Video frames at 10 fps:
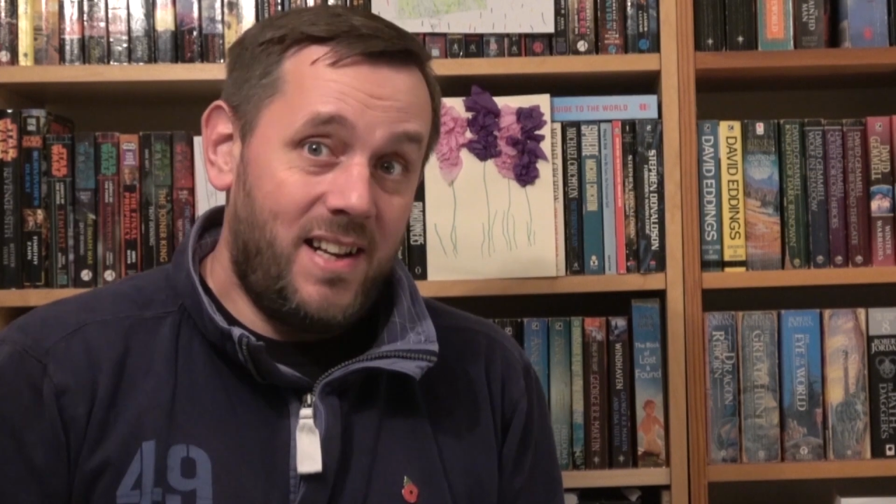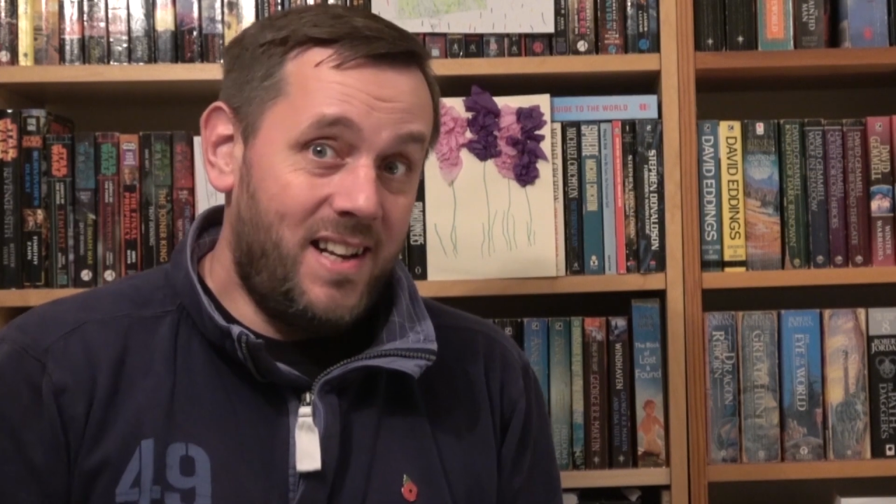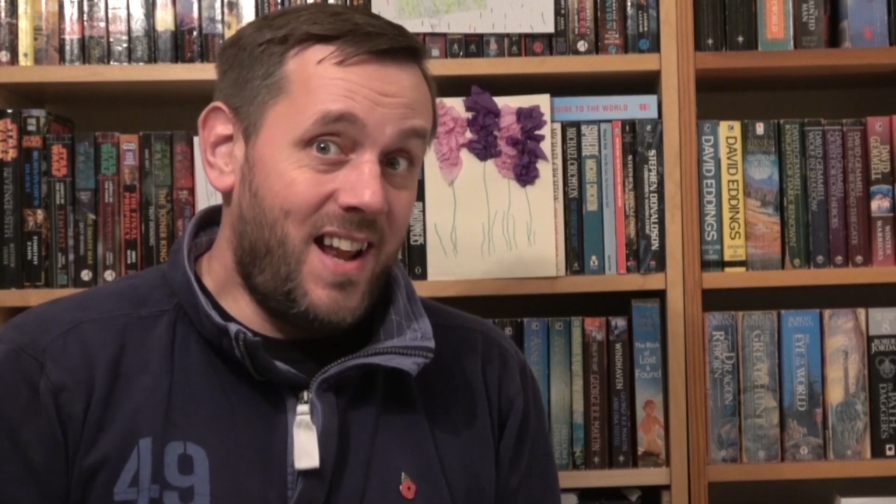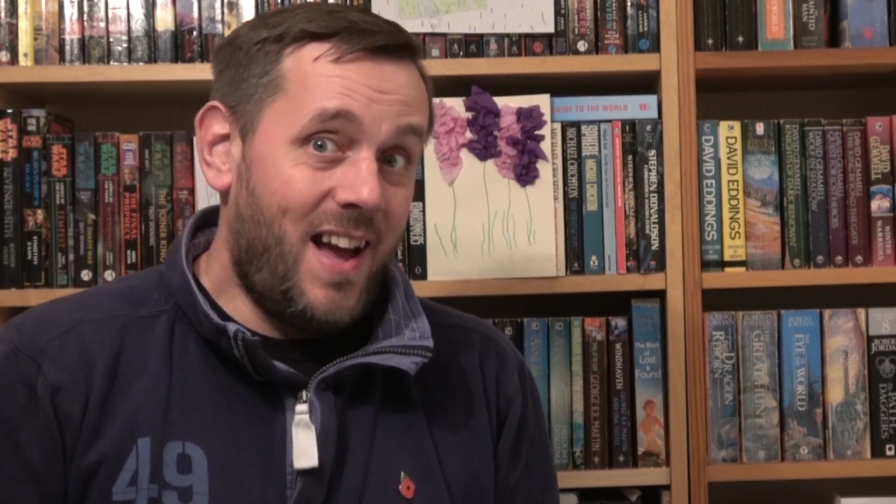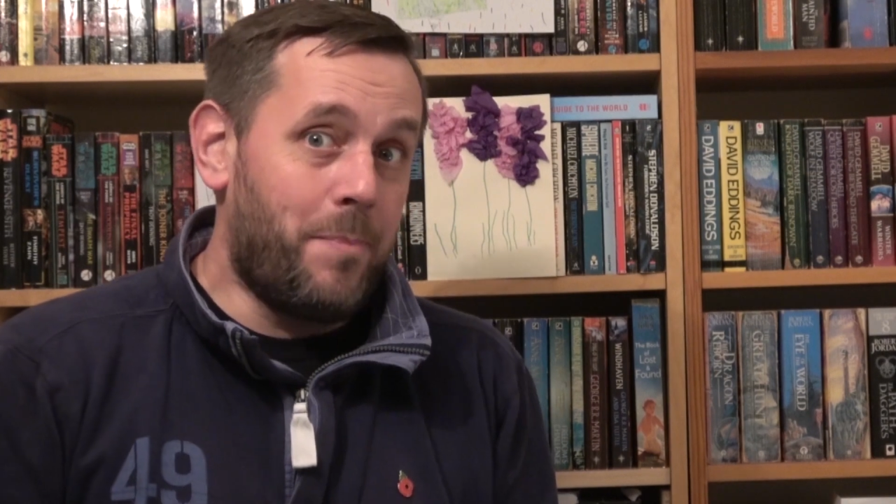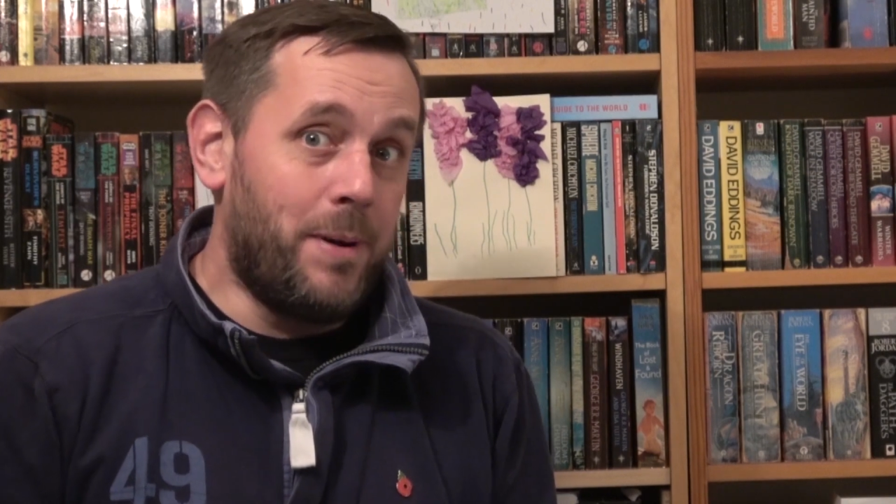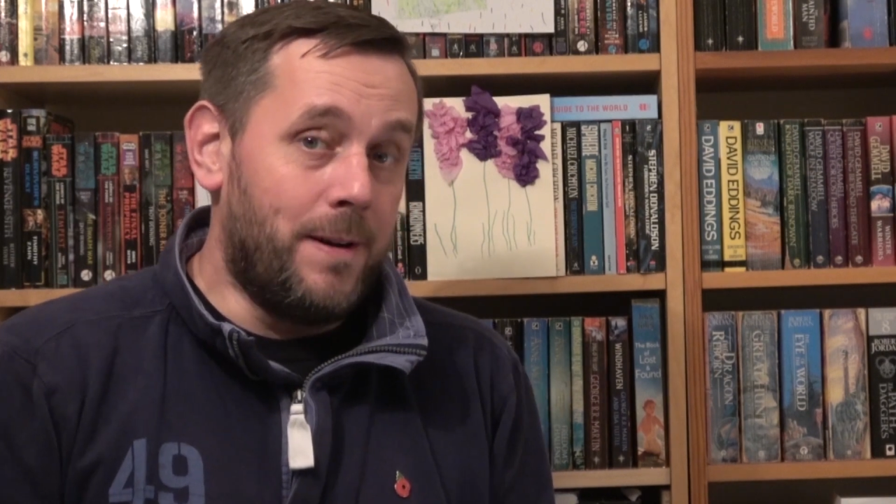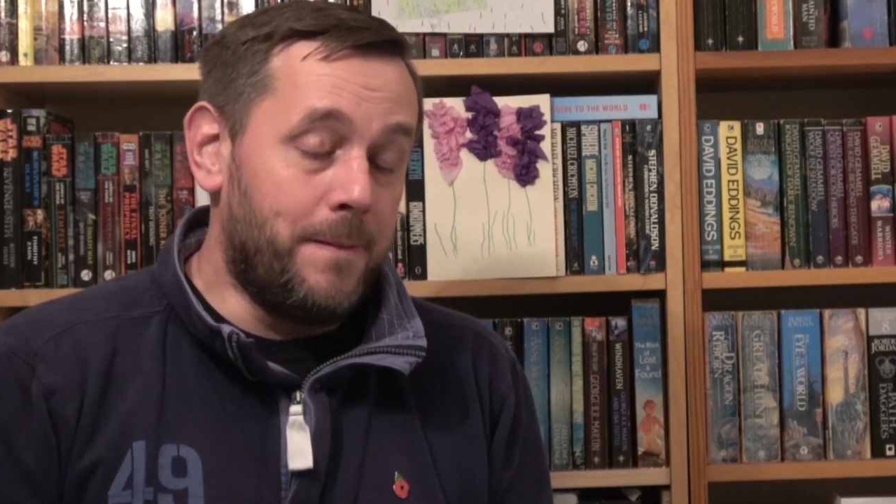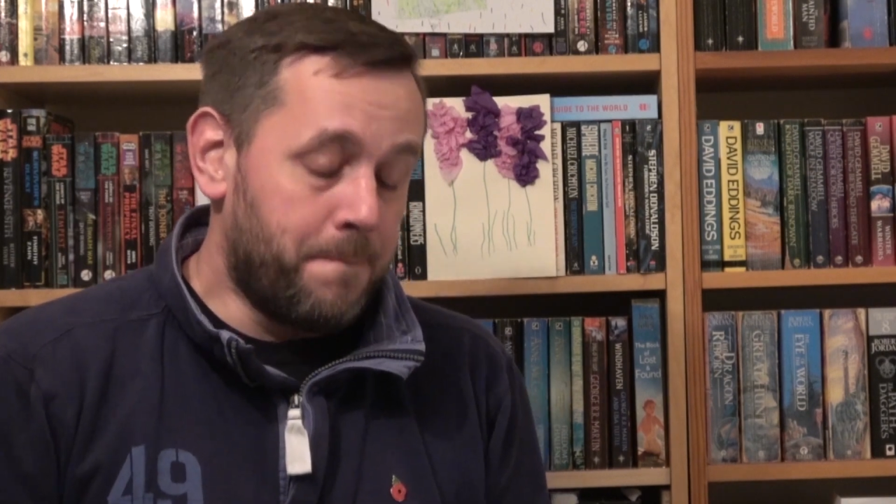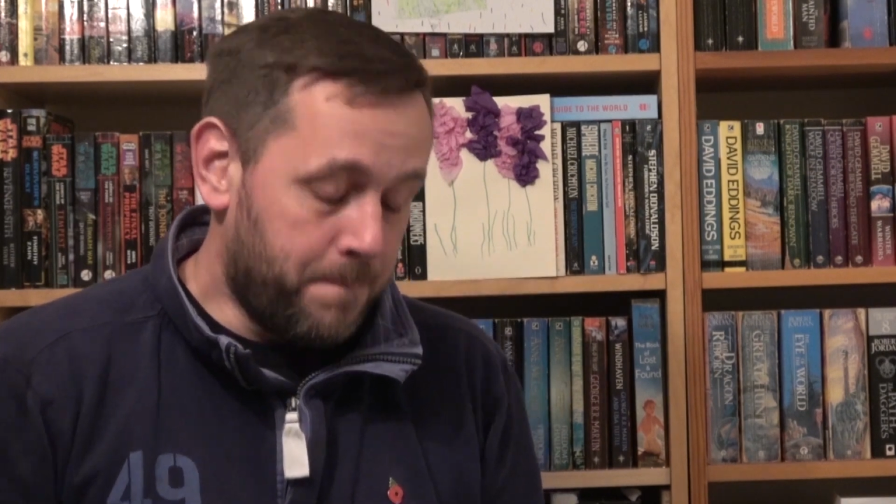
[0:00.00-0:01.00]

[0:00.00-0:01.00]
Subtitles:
that didn't happen.